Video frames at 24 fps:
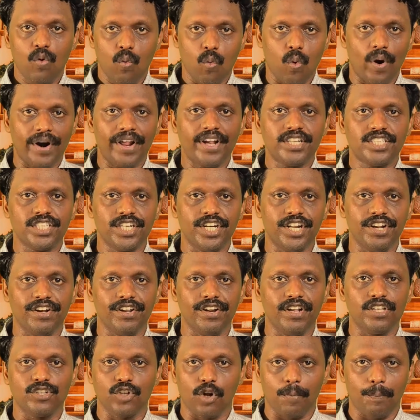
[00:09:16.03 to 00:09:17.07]
180
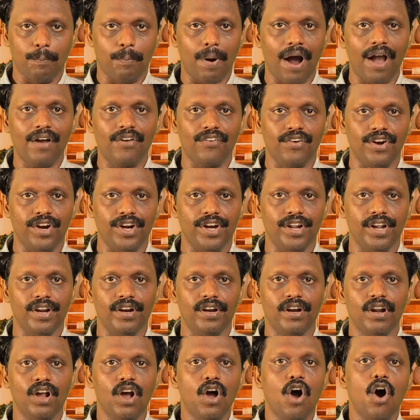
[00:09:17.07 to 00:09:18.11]
degrees or pi
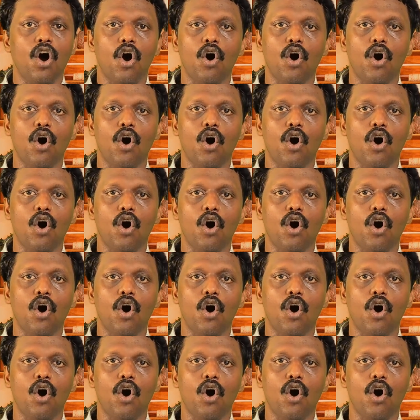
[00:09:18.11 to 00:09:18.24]
radian,